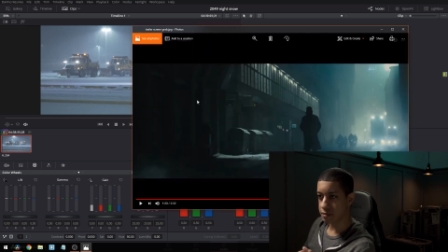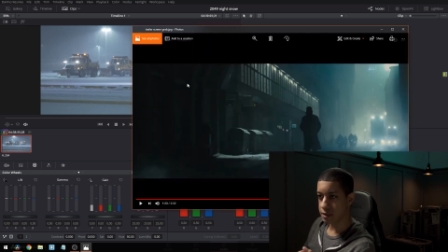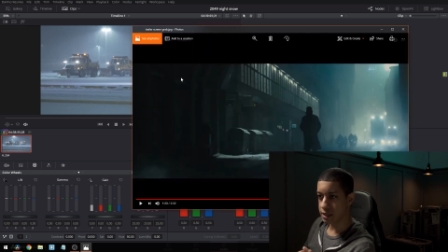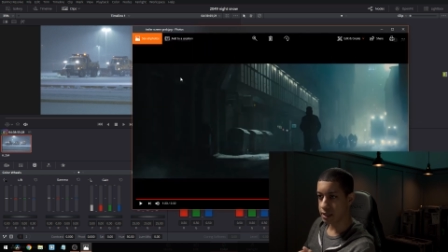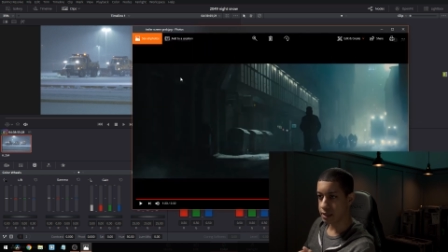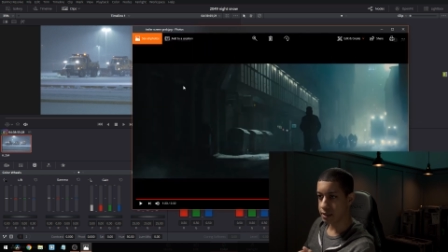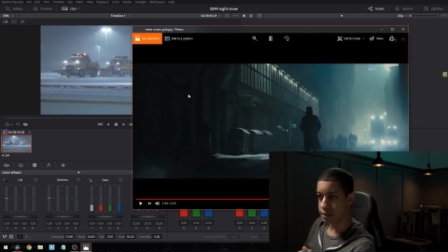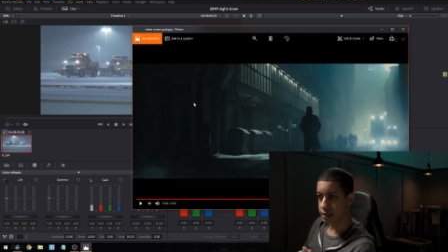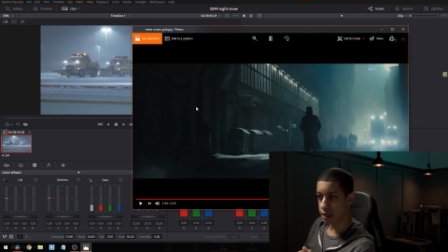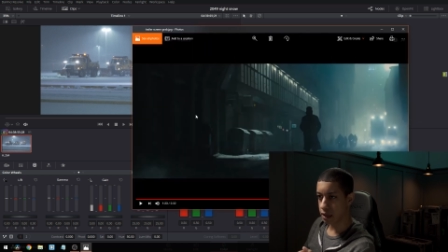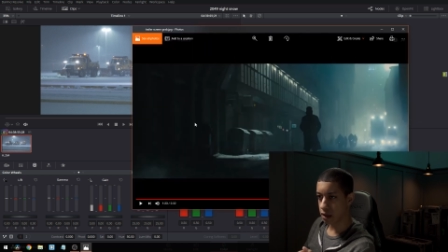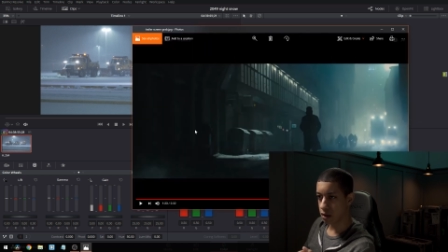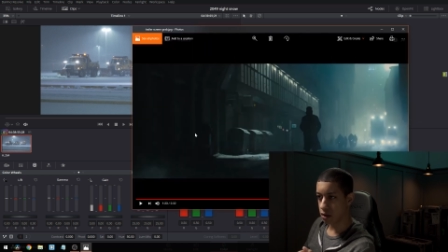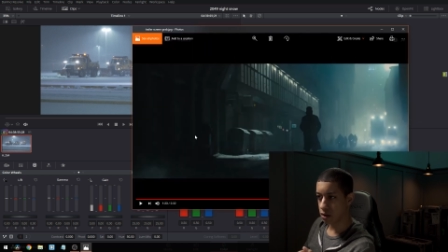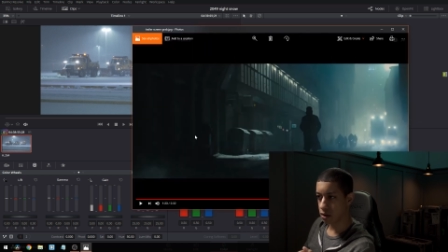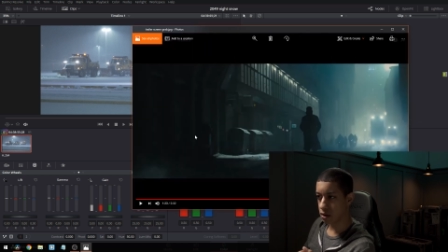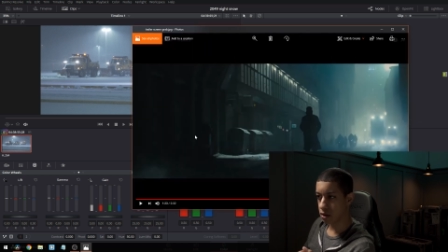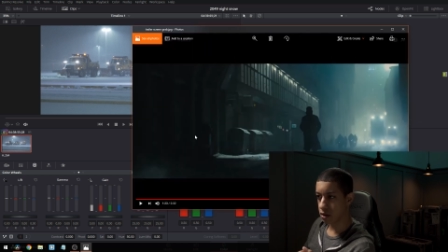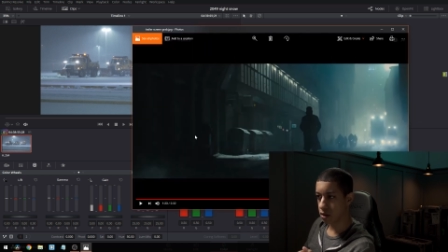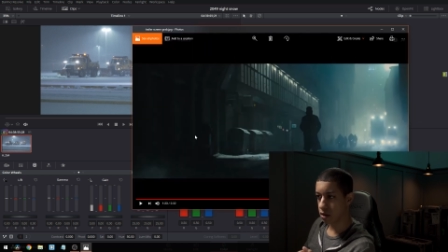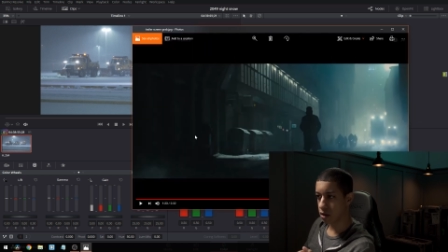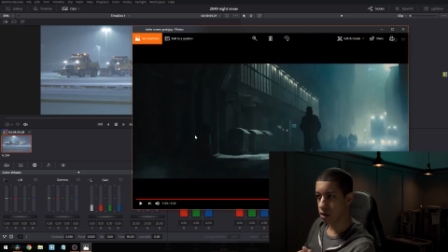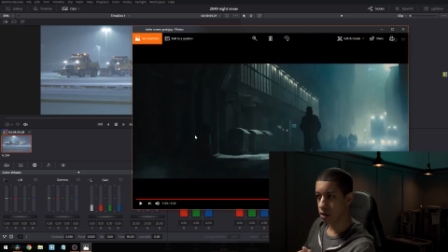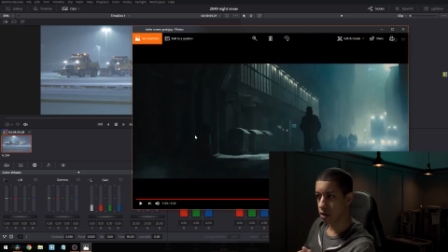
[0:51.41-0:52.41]
detail,
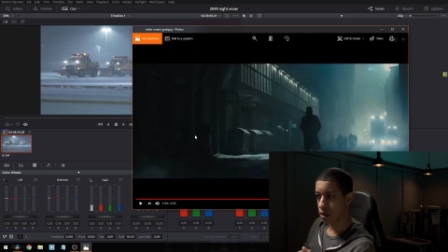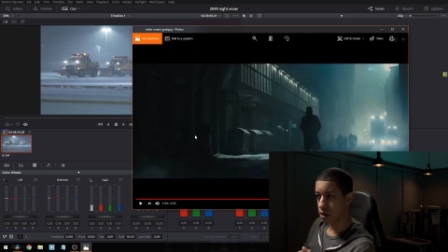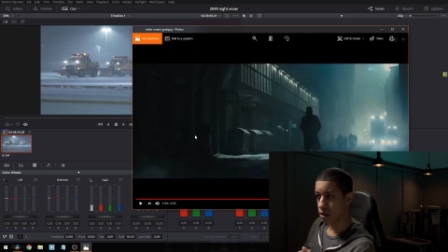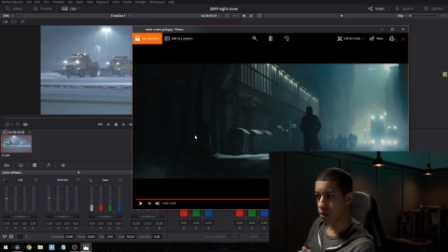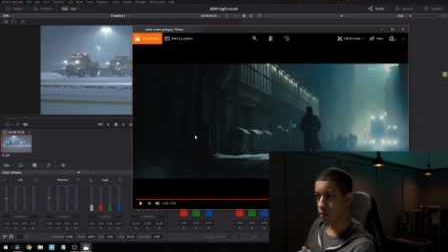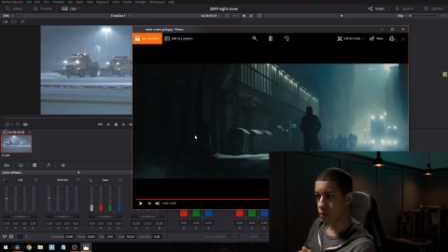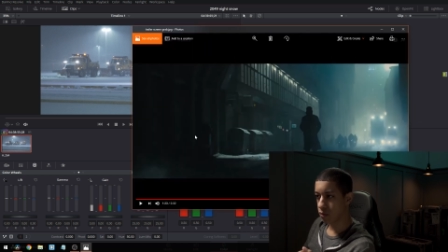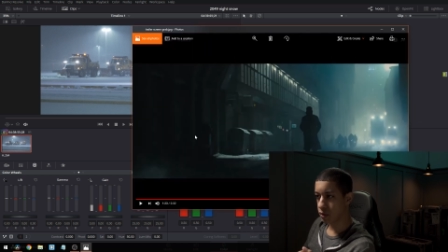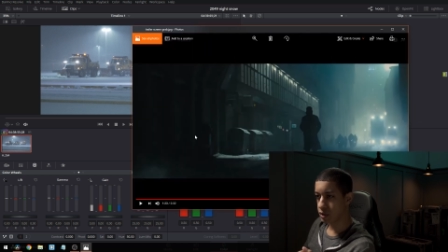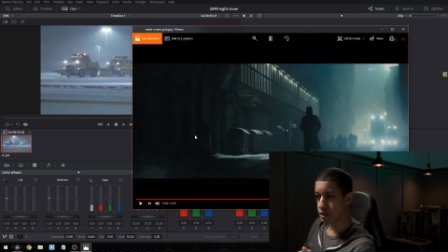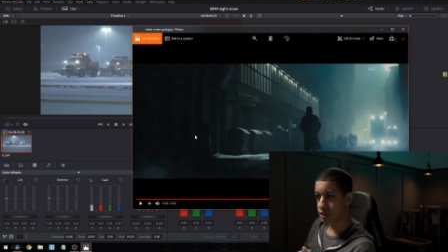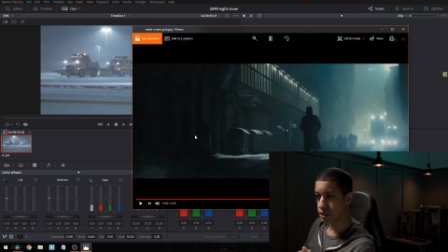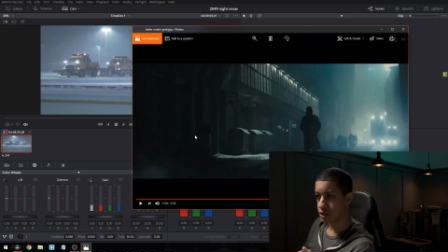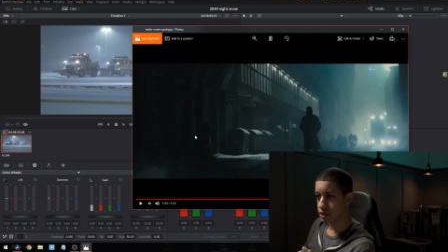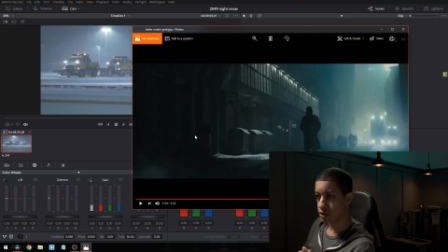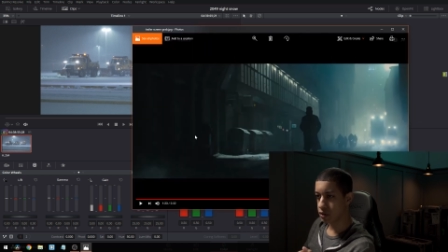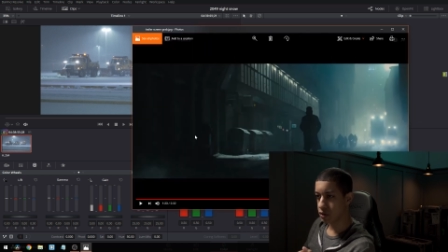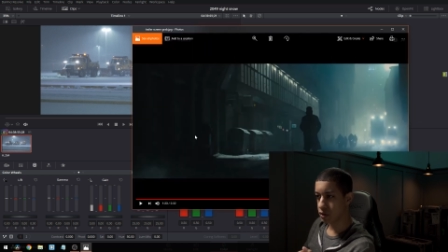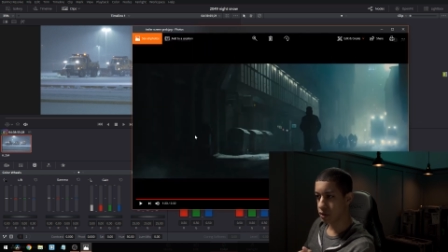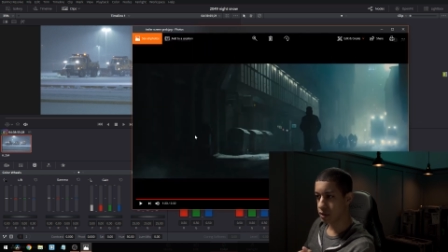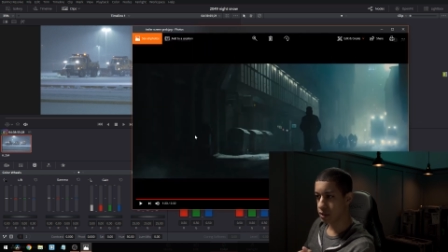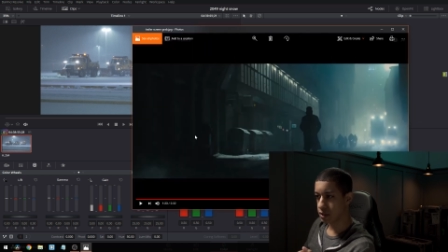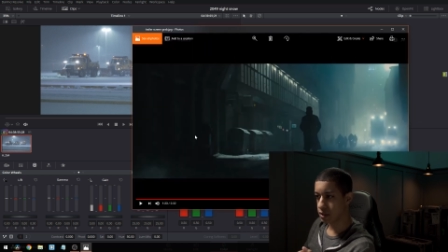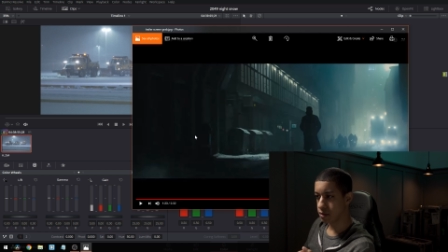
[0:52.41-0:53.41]
which is
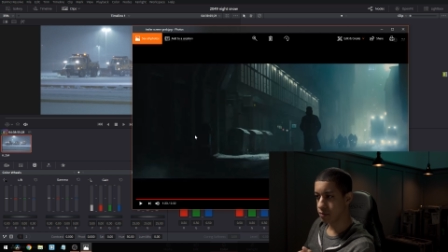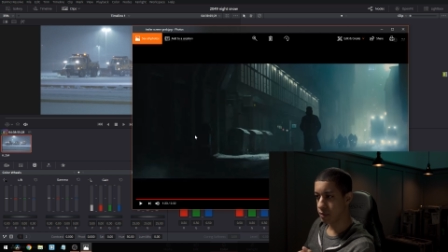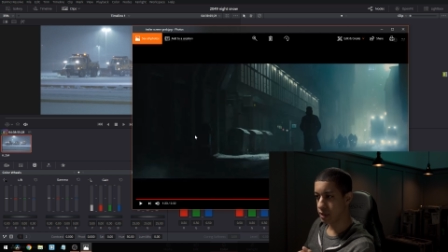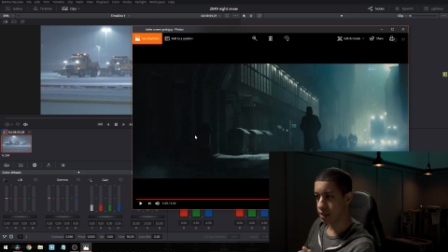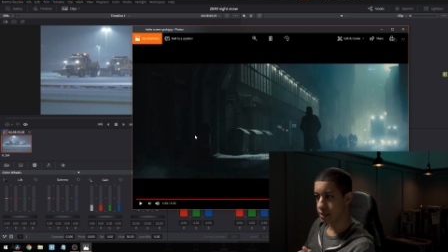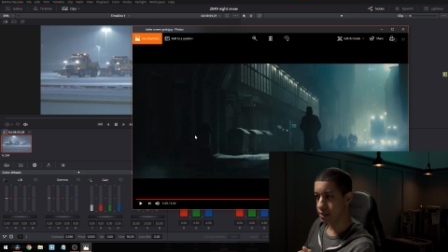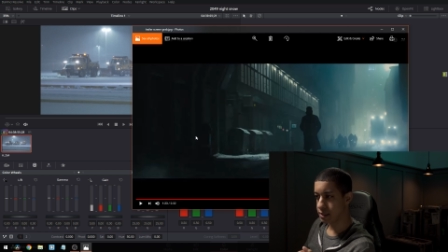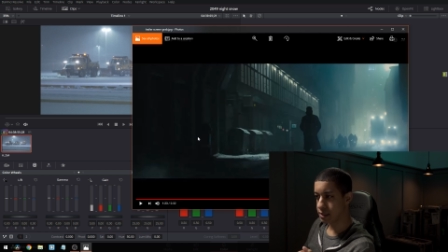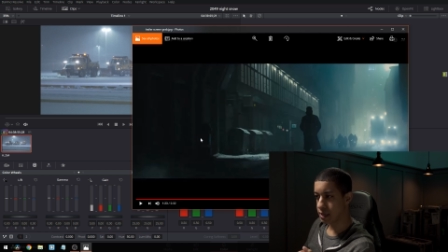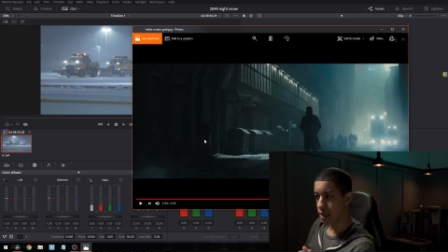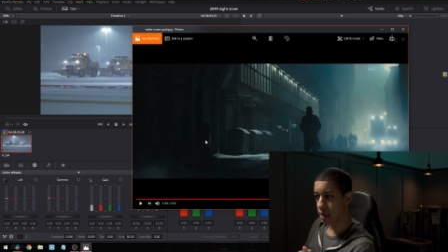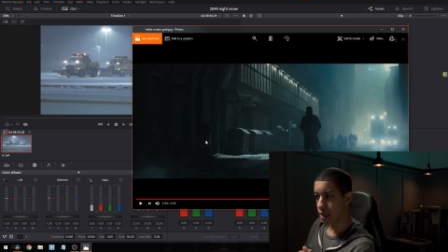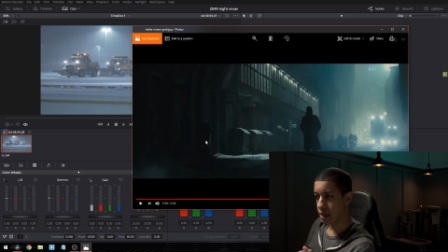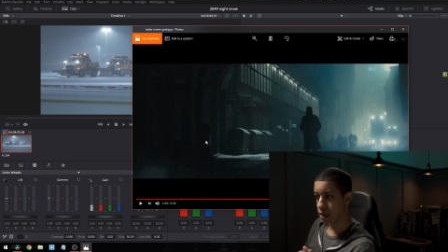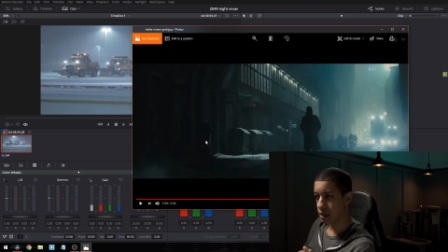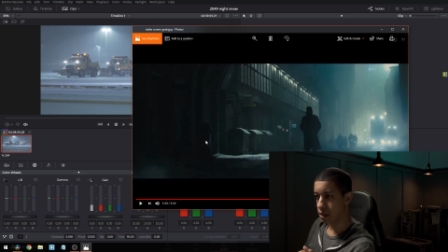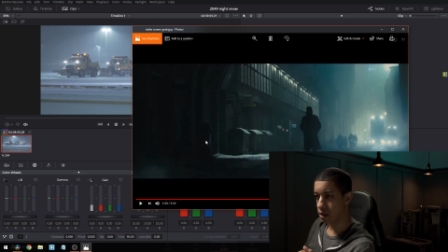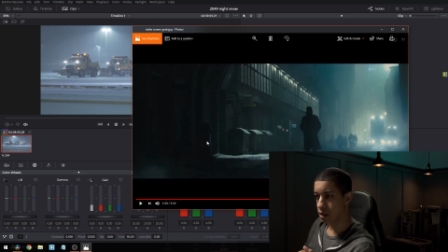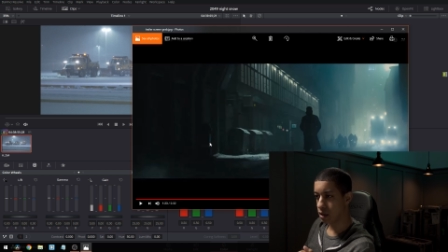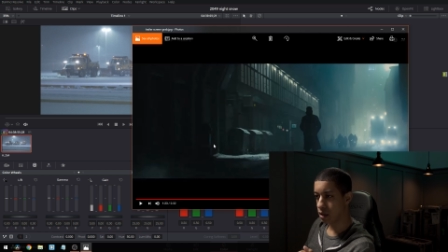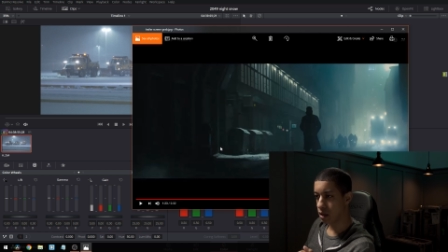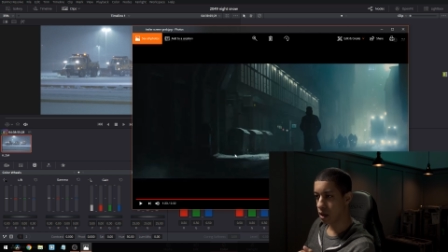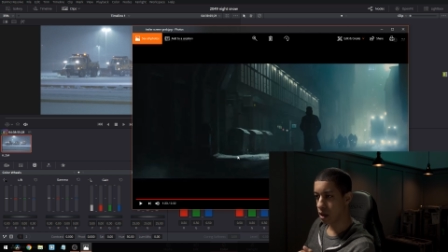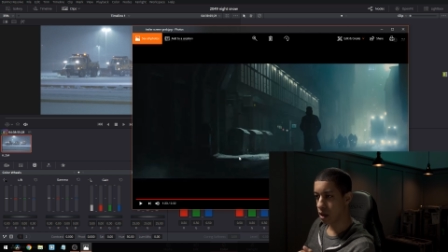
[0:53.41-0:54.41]
good to
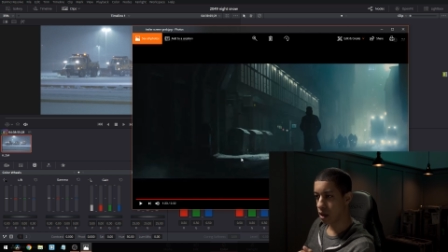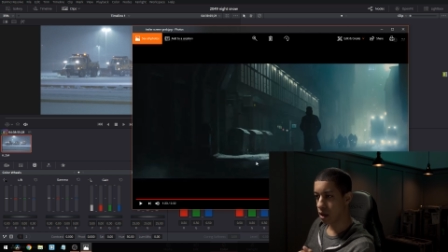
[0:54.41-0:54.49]
maintain.